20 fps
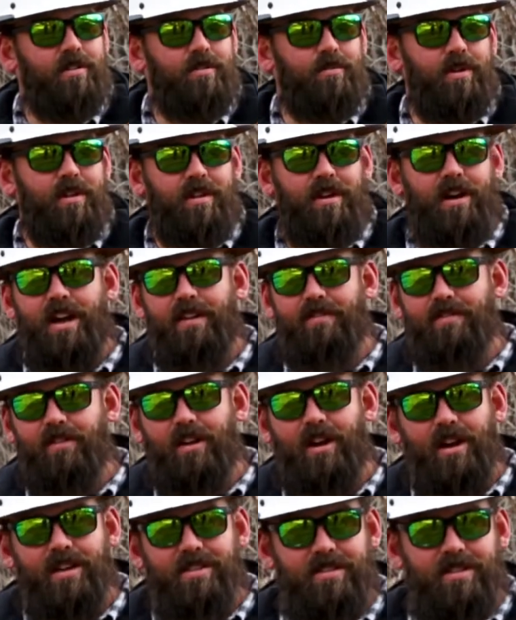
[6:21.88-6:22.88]
with high
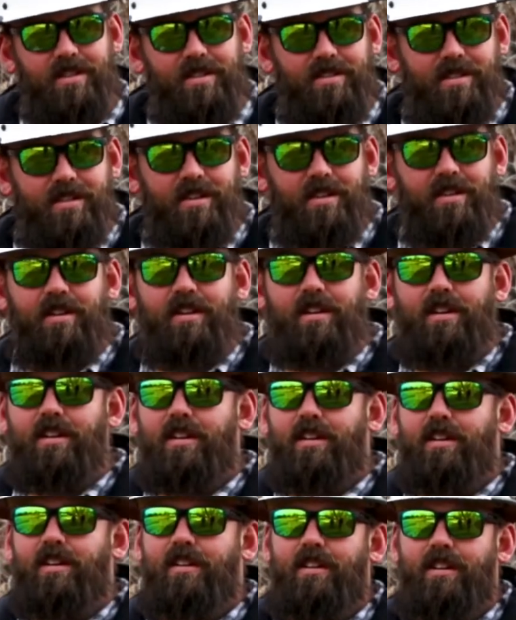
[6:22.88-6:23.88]
velocities in it
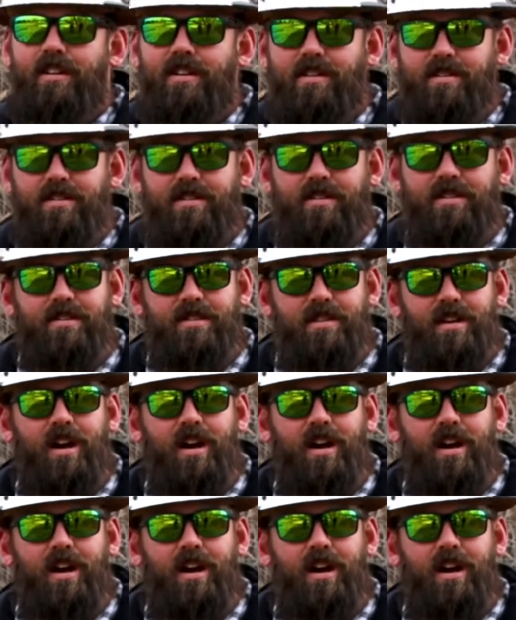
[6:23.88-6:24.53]
is